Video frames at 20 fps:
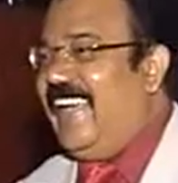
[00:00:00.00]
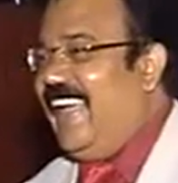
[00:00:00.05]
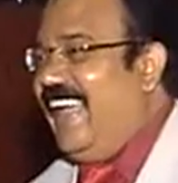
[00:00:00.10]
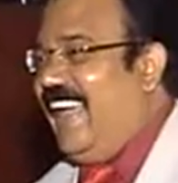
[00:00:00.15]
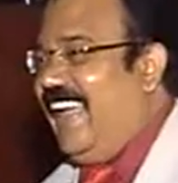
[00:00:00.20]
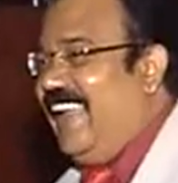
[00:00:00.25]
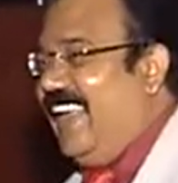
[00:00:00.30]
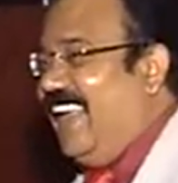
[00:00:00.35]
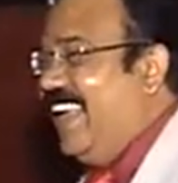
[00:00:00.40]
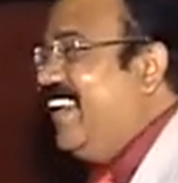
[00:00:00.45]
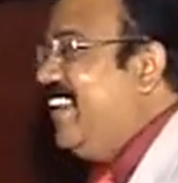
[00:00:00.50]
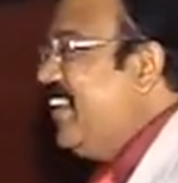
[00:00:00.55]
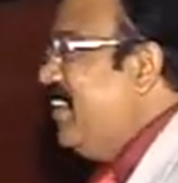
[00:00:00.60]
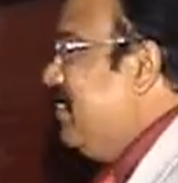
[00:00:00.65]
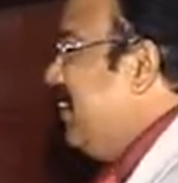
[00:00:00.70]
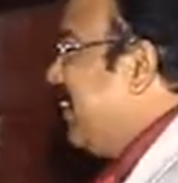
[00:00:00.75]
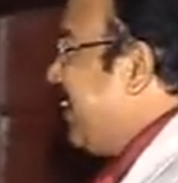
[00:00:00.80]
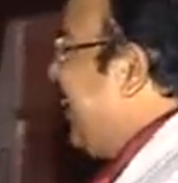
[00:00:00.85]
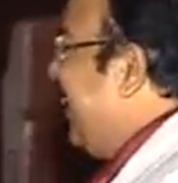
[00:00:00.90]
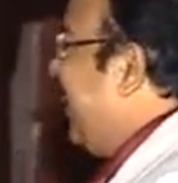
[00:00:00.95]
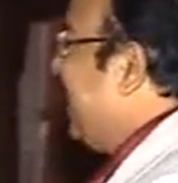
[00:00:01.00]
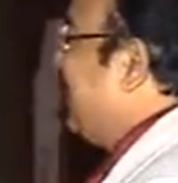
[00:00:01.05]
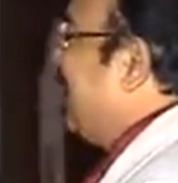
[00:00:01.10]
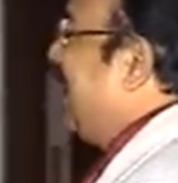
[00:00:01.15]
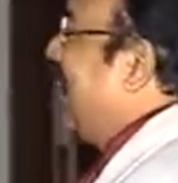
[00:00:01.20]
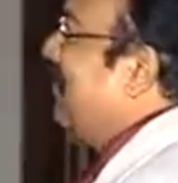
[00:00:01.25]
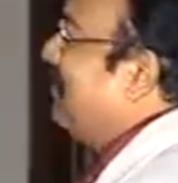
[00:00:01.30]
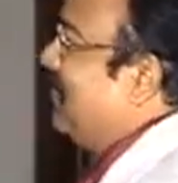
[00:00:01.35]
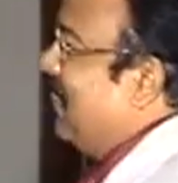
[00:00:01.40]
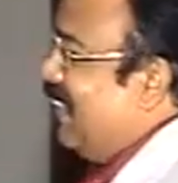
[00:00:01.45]
Mr.
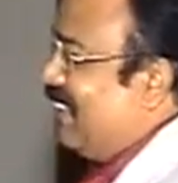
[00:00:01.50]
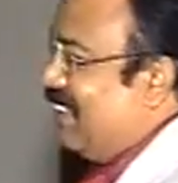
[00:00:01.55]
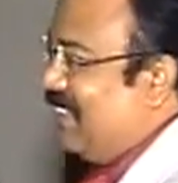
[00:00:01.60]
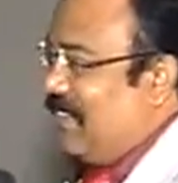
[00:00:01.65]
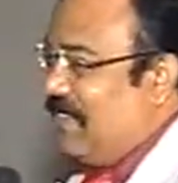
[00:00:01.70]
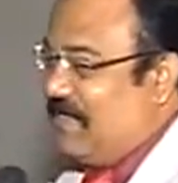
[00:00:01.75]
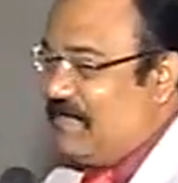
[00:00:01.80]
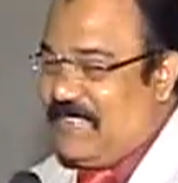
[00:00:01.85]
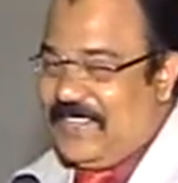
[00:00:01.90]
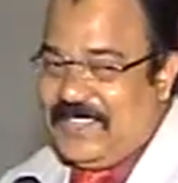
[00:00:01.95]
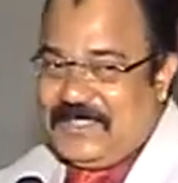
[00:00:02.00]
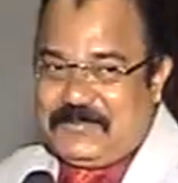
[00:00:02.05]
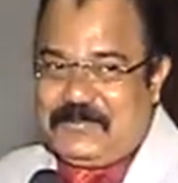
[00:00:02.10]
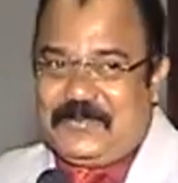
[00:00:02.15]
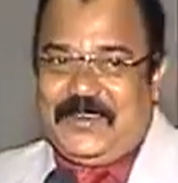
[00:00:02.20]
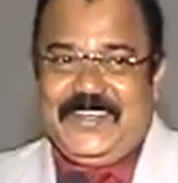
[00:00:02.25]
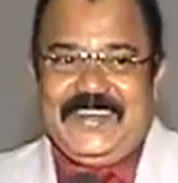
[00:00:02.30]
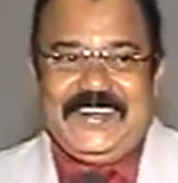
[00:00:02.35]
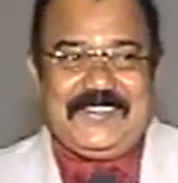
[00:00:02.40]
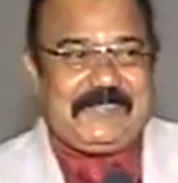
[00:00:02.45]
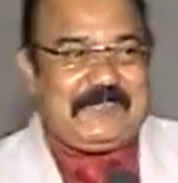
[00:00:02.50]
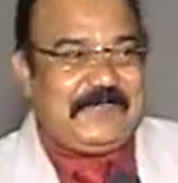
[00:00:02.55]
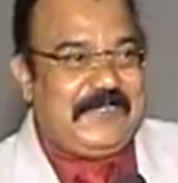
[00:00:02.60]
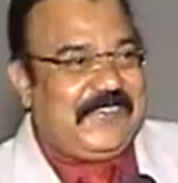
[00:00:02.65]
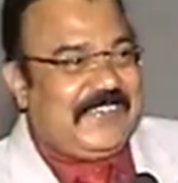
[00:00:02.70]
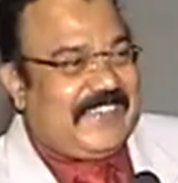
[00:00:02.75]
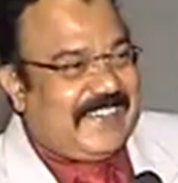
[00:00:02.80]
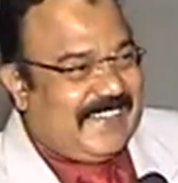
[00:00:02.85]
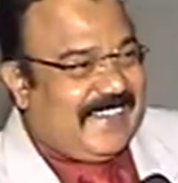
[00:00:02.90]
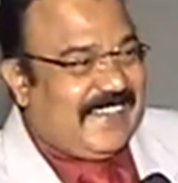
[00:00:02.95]
Lecturer, please don't be a
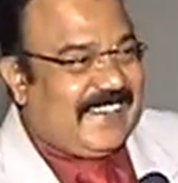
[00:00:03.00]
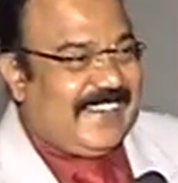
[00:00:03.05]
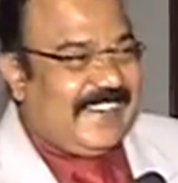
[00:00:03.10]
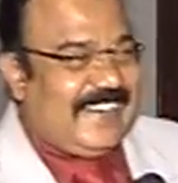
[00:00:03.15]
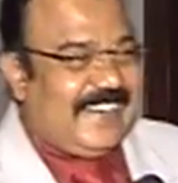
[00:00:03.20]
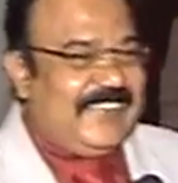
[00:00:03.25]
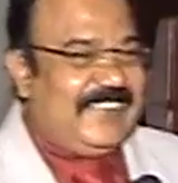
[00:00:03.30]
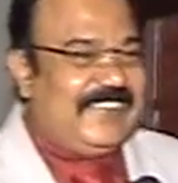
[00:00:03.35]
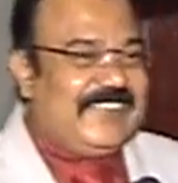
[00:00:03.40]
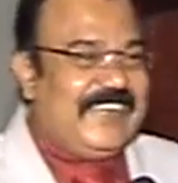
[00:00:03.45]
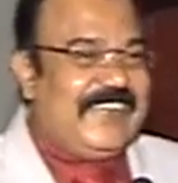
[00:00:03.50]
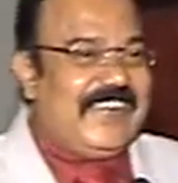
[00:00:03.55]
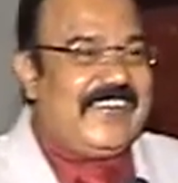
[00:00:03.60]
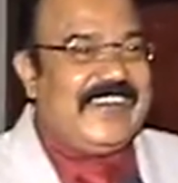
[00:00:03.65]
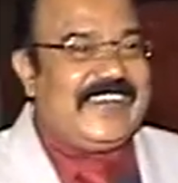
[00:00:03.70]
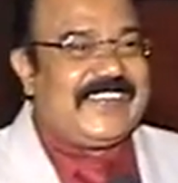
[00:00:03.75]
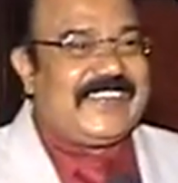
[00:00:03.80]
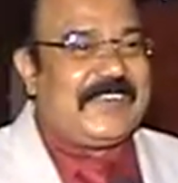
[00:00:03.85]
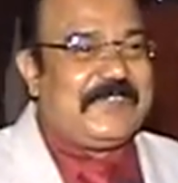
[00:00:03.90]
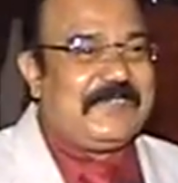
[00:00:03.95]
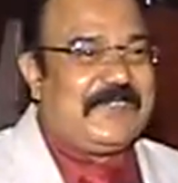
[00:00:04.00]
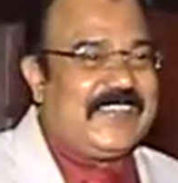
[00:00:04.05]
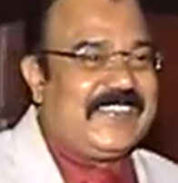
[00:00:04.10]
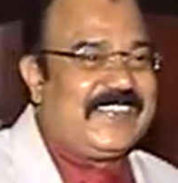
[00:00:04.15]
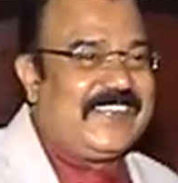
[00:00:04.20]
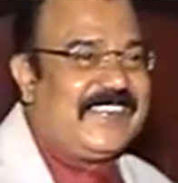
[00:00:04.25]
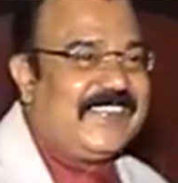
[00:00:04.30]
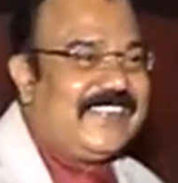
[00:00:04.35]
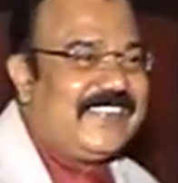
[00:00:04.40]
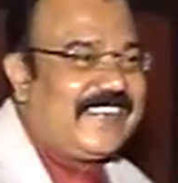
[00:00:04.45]
spoil sport. You know it, so
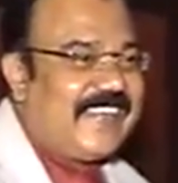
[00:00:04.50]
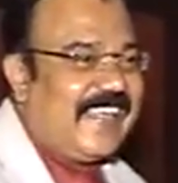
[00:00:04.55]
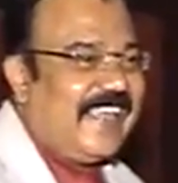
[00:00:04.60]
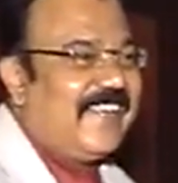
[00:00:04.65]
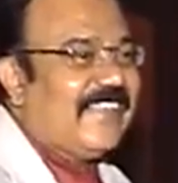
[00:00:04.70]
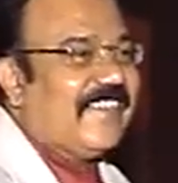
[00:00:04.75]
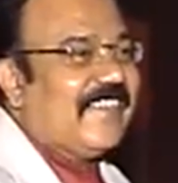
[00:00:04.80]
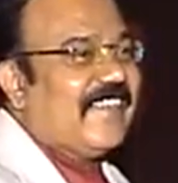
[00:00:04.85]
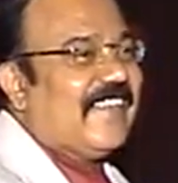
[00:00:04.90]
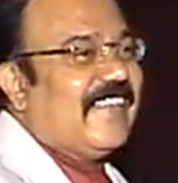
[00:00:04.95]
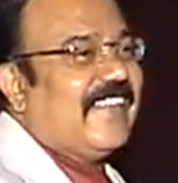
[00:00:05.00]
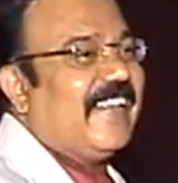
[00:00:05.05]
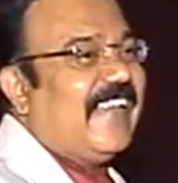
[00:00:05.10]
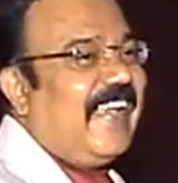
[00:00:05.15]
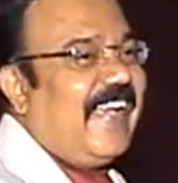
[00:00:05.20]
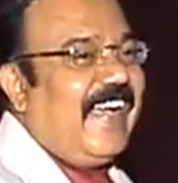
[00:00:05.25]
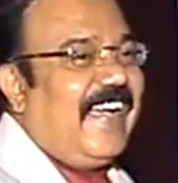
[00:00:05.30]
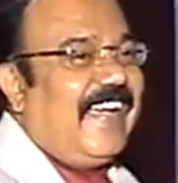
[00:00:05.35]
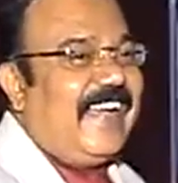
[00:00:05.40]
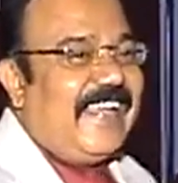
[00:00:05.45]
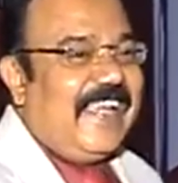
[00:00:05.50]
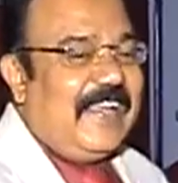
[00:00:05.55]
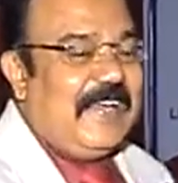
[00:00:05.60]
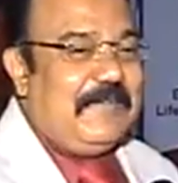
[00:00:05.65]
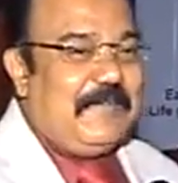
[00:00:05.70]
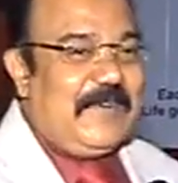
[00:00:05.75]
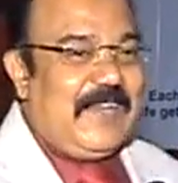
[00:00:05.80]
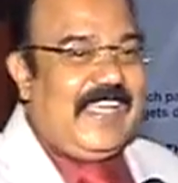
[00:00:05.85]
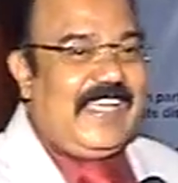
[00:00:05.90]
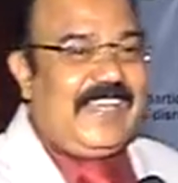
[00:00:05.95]
please don't say.
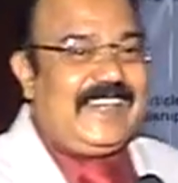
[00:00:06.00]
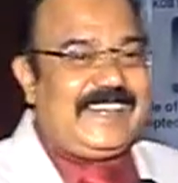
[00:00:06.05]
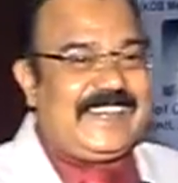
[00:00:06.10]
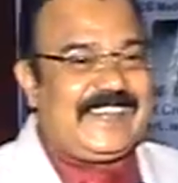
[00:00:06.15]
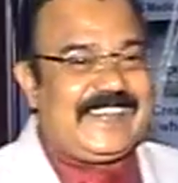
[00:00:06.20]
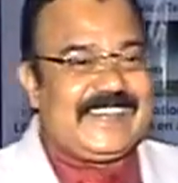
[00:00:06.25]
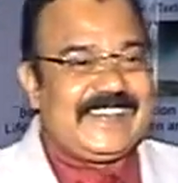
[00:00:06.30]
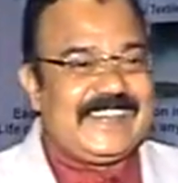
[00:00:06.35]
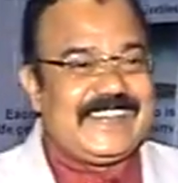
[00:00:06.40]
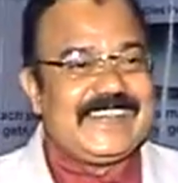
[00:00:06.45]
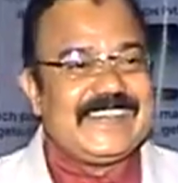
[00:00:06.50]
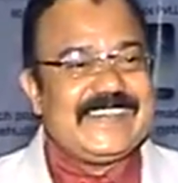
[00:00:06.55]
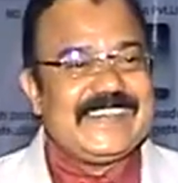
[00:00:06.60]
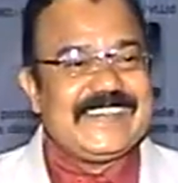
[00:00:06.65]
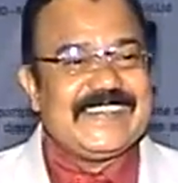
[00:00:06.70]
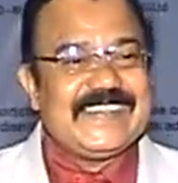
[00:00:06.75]
Anybody else?